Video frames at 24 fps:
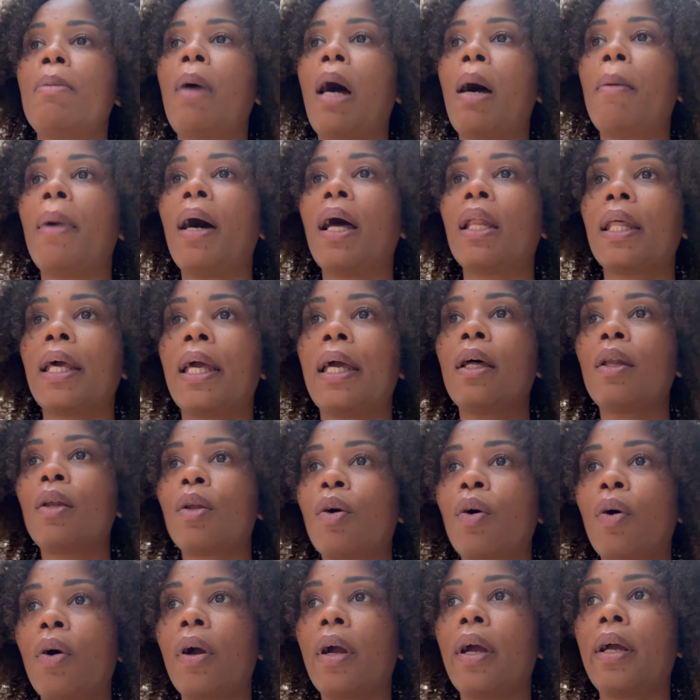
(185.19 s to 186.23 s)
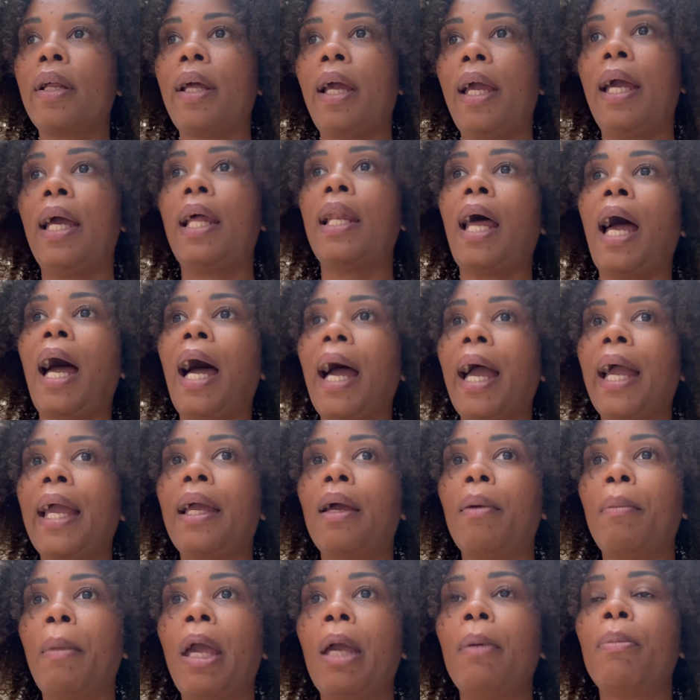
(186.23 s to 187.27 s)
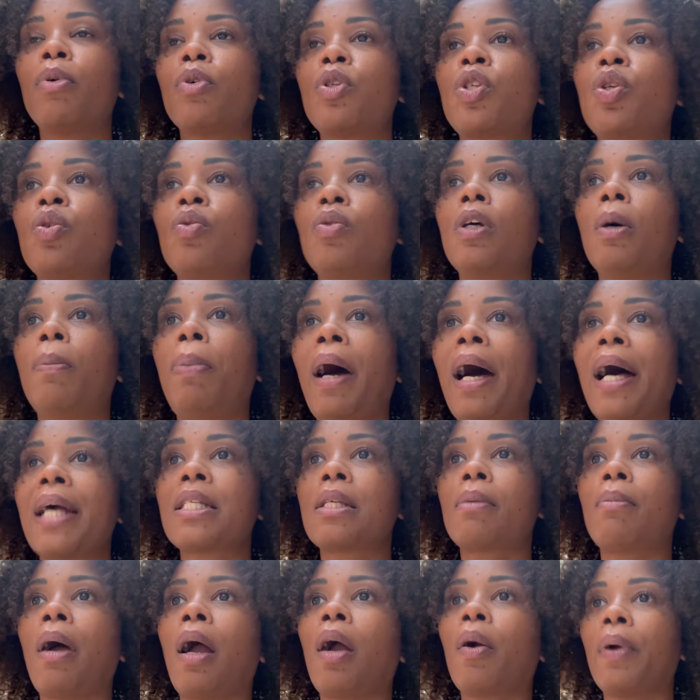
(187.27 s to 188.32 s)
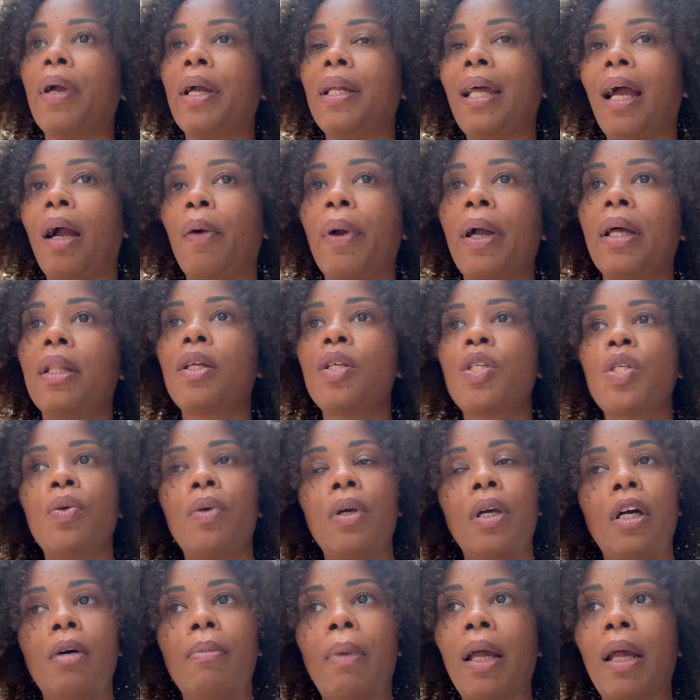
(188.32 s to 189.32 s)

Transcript: my landlord, and I am able to deposit my rent directly to him.